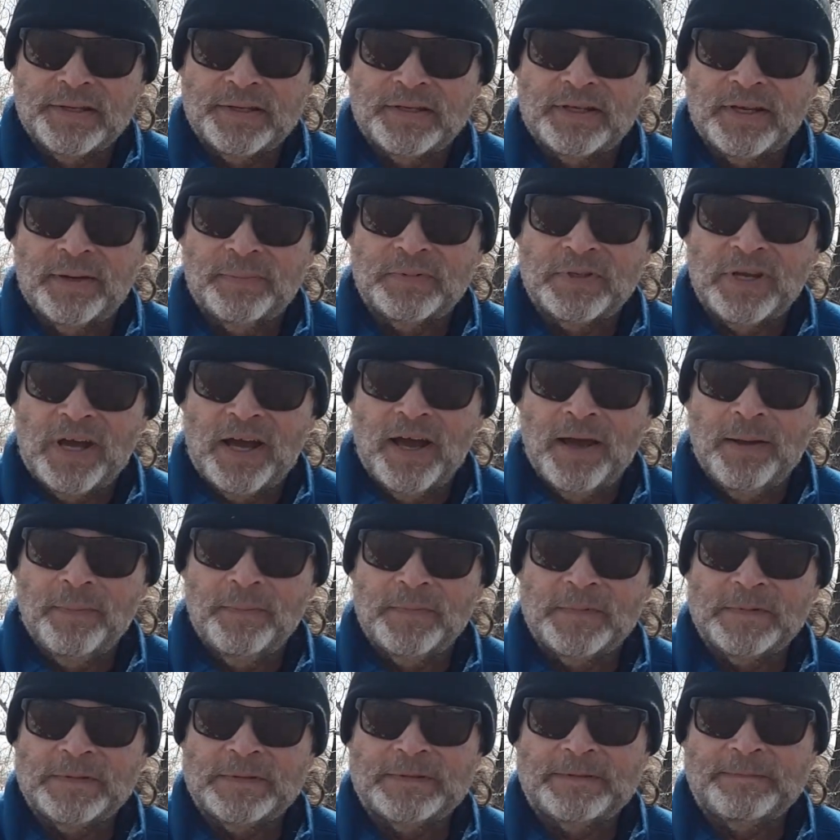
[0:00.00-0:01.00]

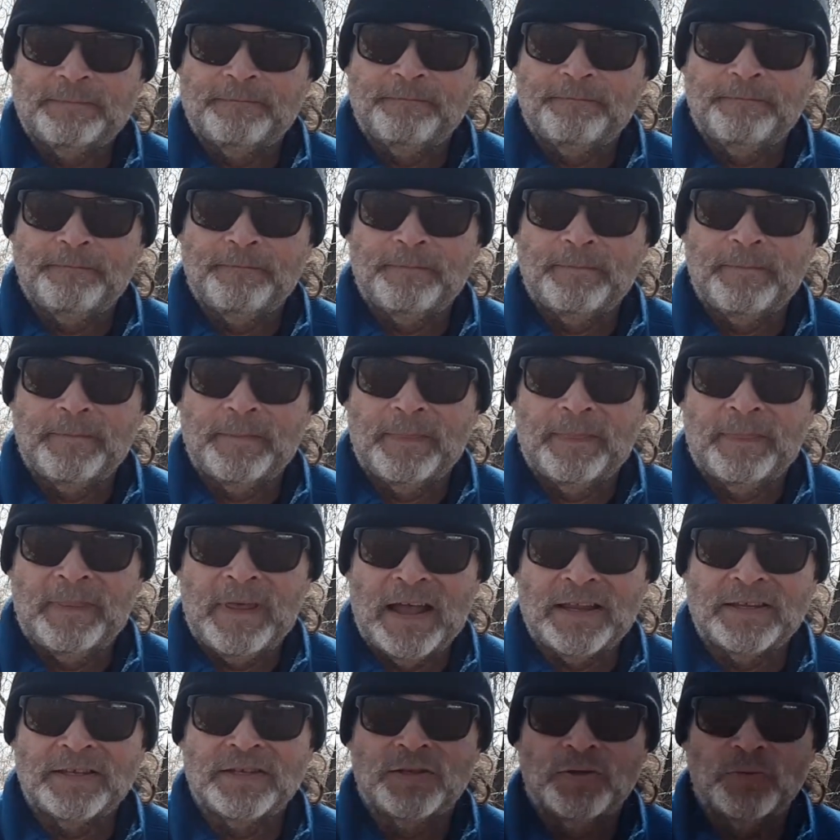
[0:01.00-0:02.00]
Sometimes
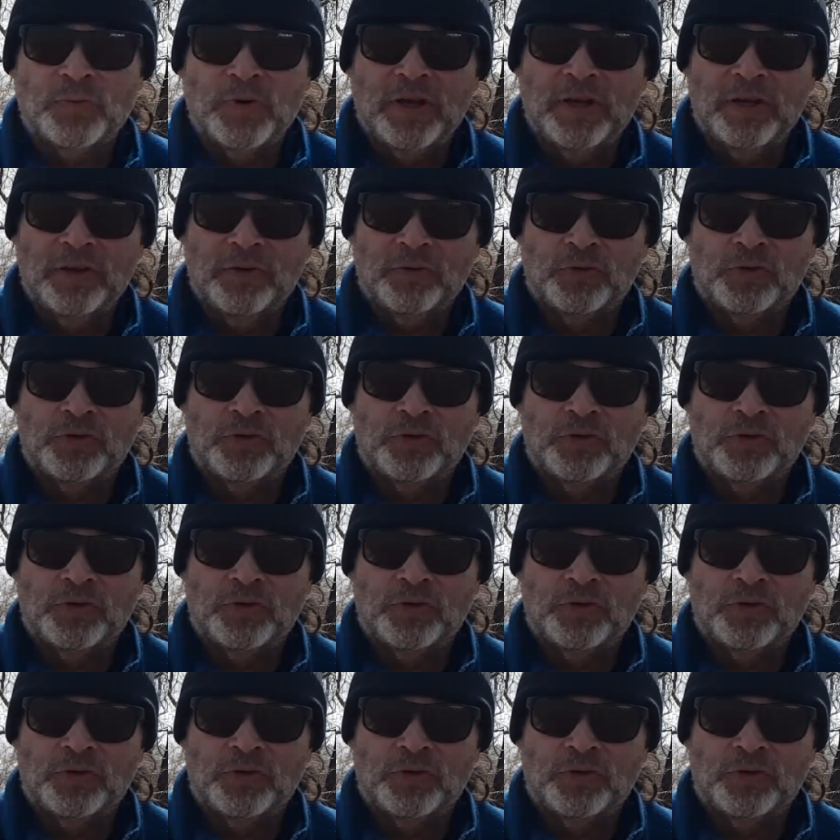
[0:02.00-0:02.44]
that's the way you